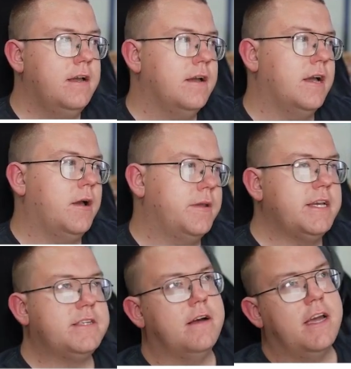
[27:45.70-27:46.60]

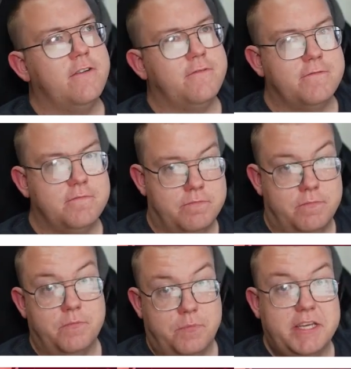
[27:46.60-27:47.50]
Yes, I have
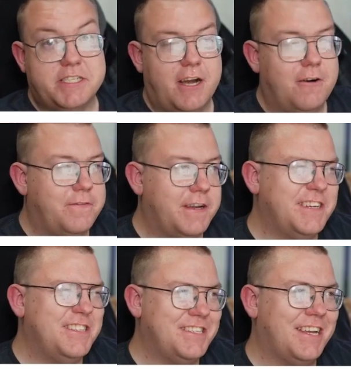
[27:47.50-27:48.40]
B-style
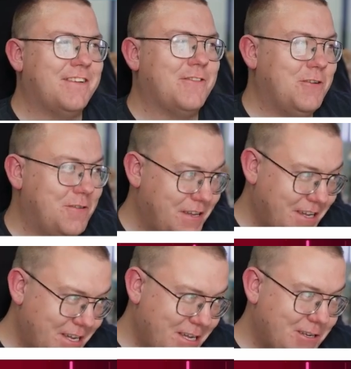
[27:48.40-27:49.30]
figures that have got
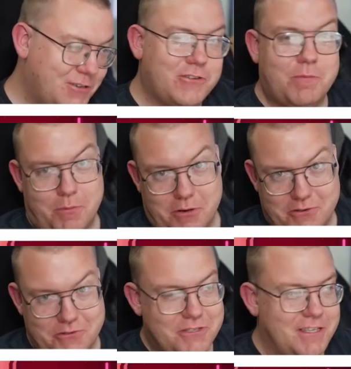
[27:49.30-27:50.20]
stripper
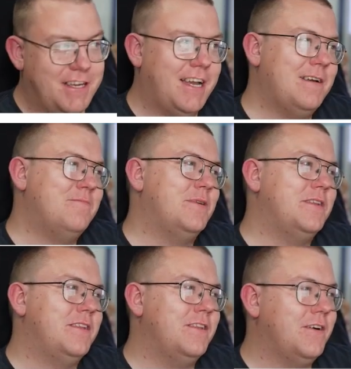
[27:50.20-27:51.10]
poles, but not